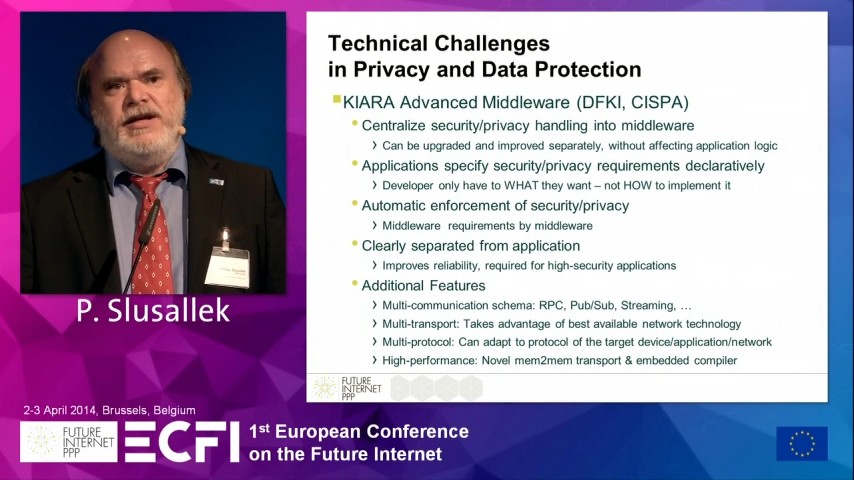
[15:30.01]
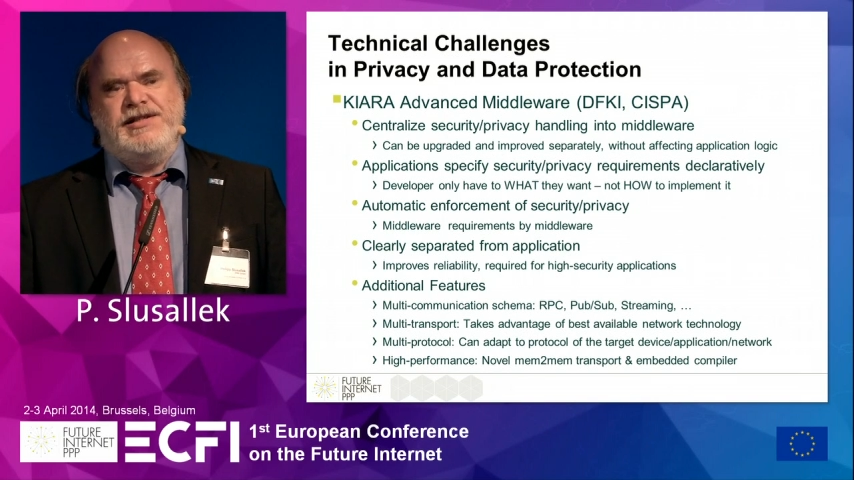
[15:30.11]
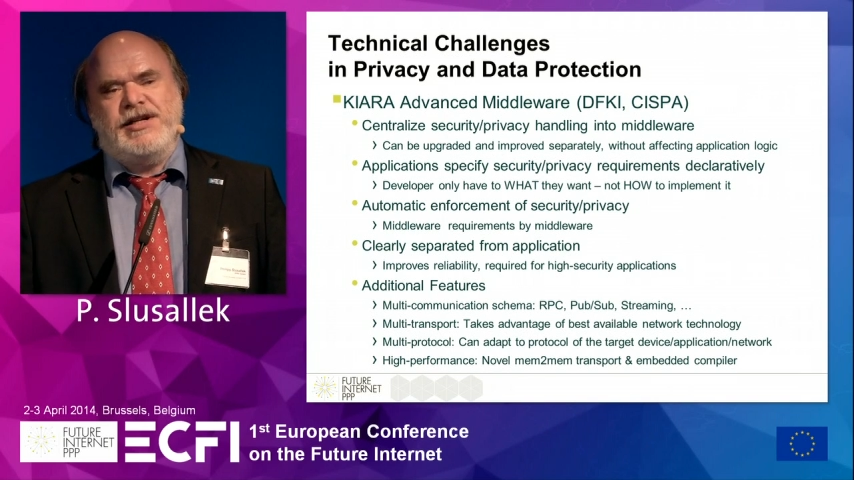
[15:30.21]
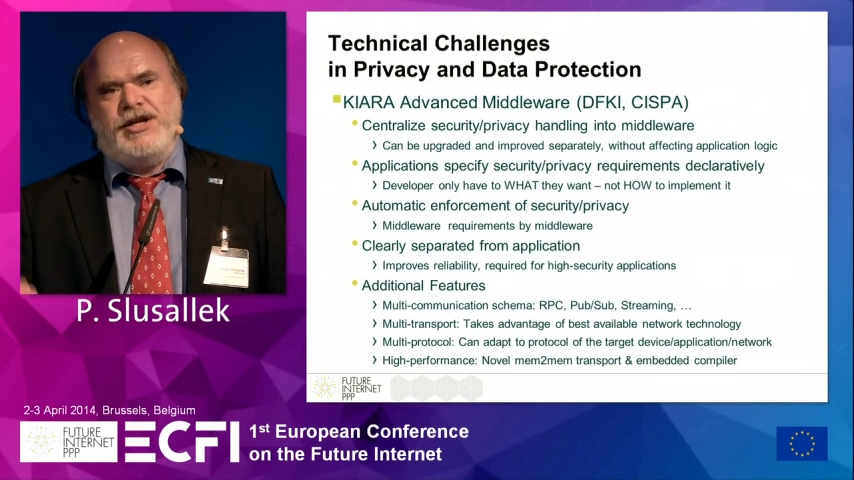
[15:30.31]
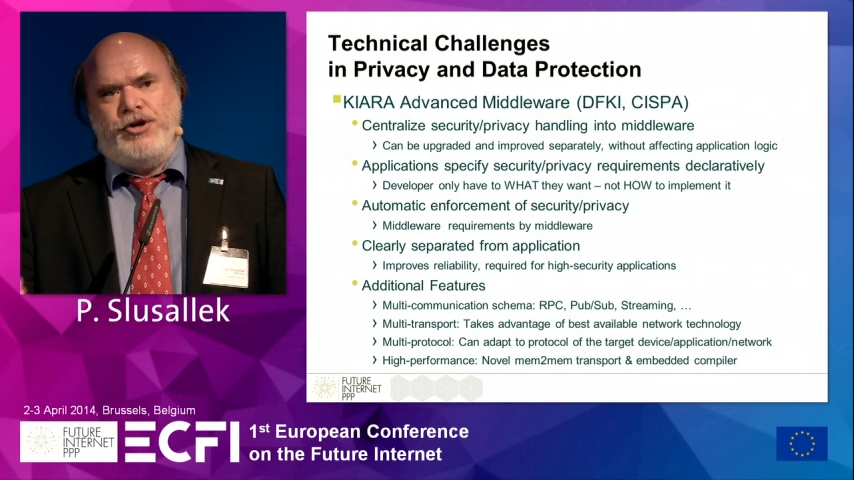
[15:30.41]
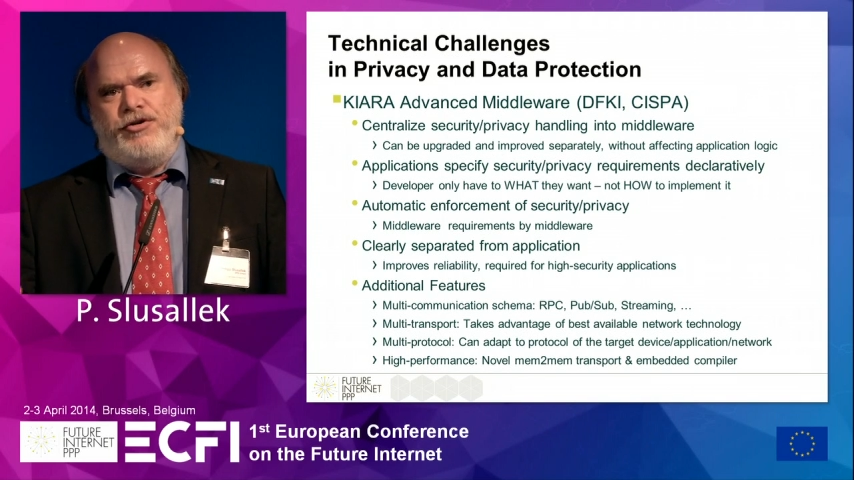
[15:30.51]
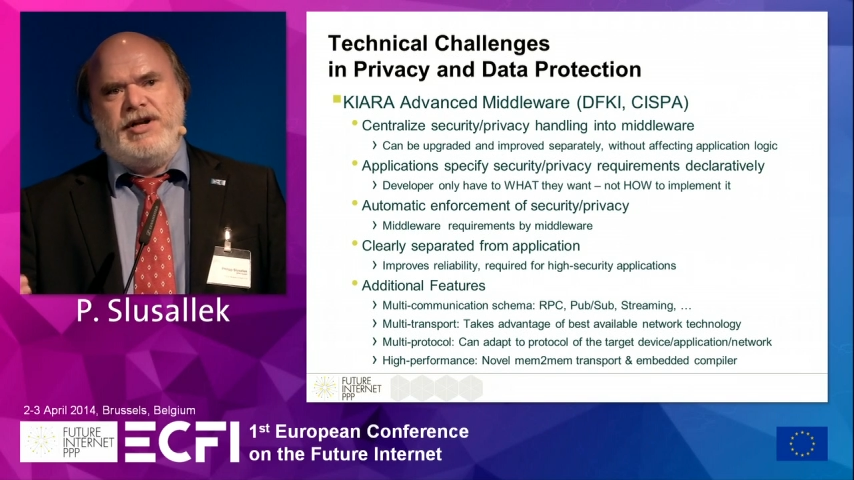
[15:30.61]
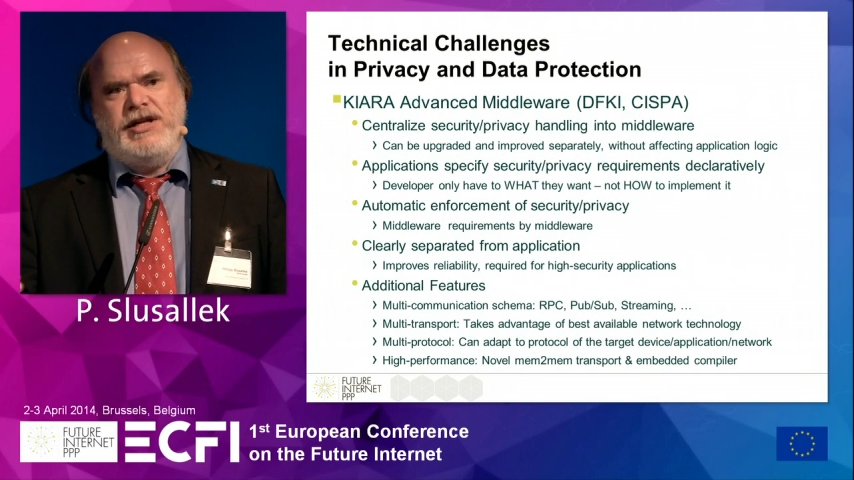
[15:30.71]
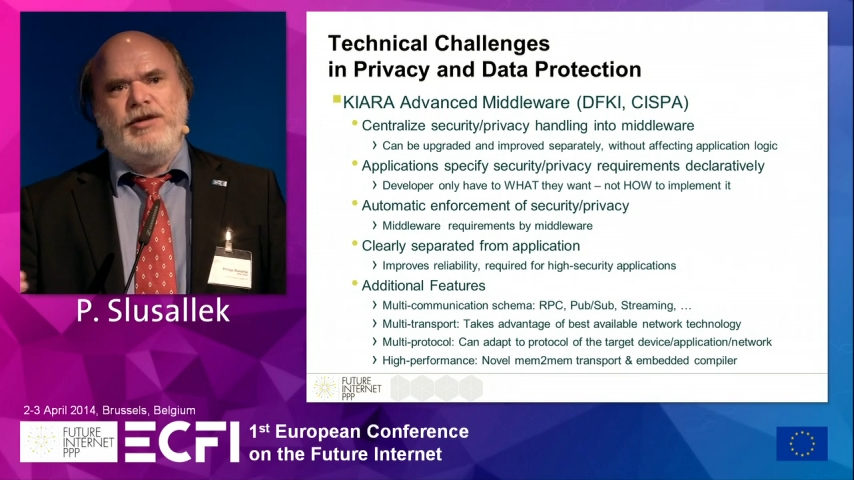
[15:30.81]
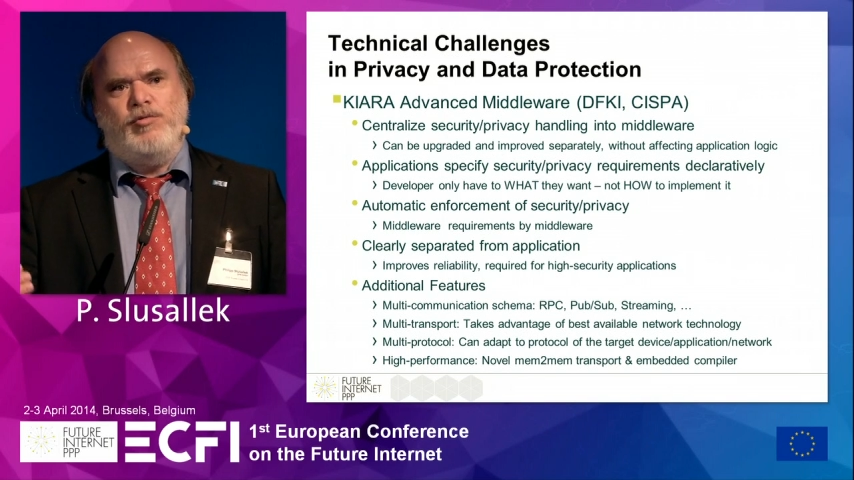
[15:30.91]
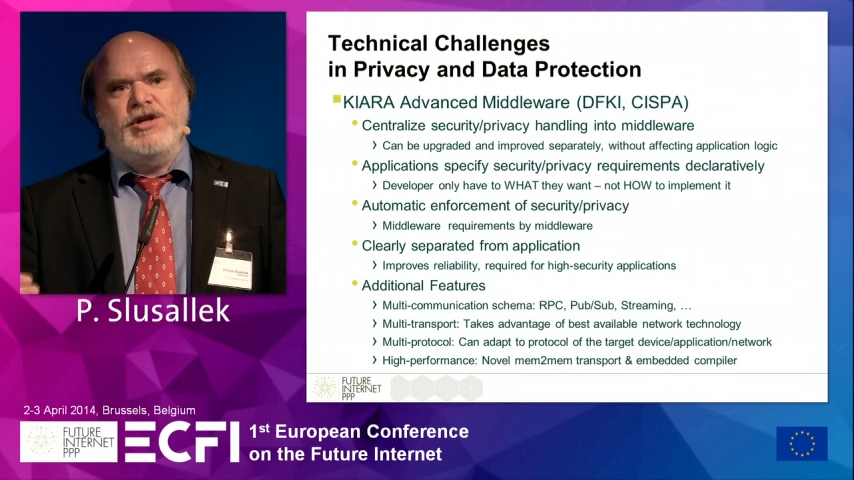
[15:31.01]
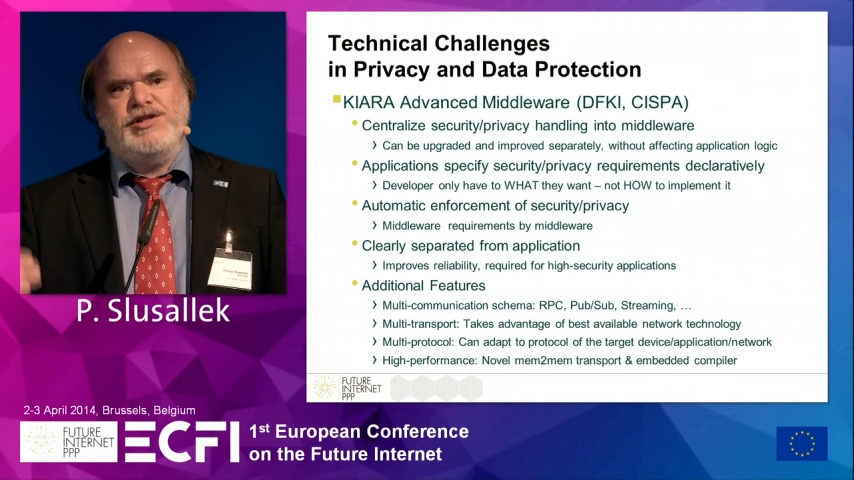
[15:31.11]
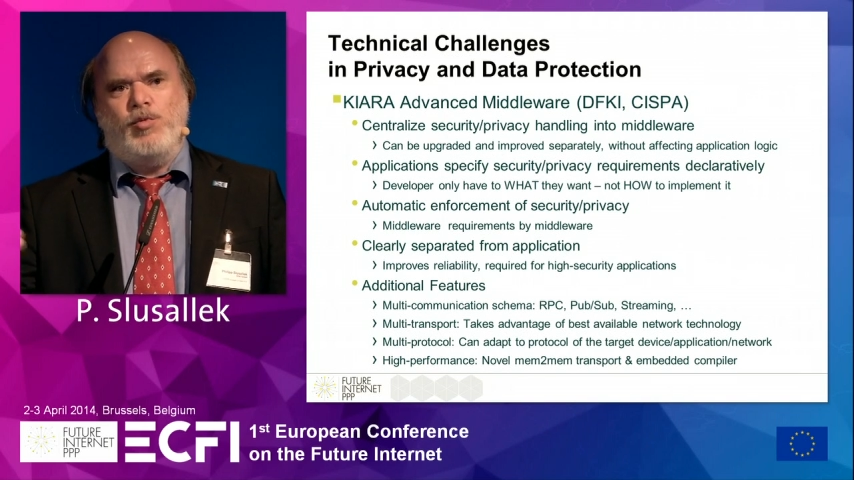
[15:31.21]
security it wants,